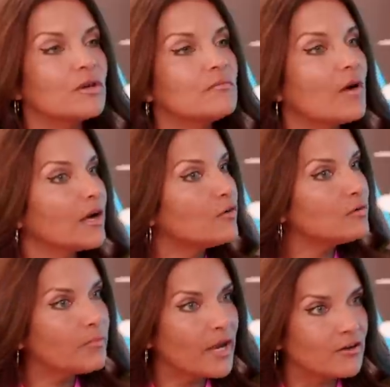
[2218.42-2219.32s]
in my
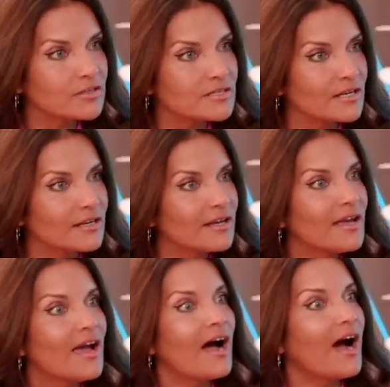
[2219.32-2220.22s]
own parenting,
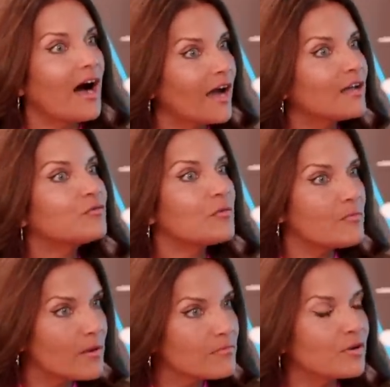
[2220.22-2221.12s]
I
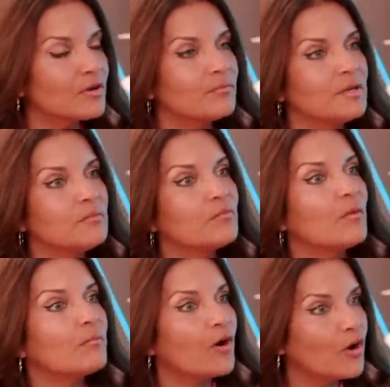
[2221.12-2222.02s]
remember being
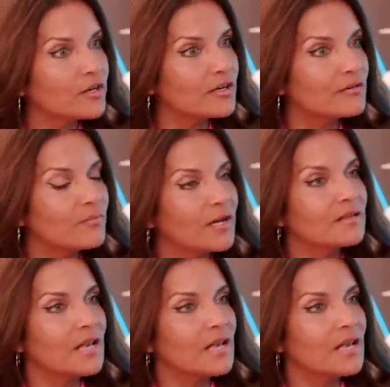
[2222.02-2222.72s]
bombarded by the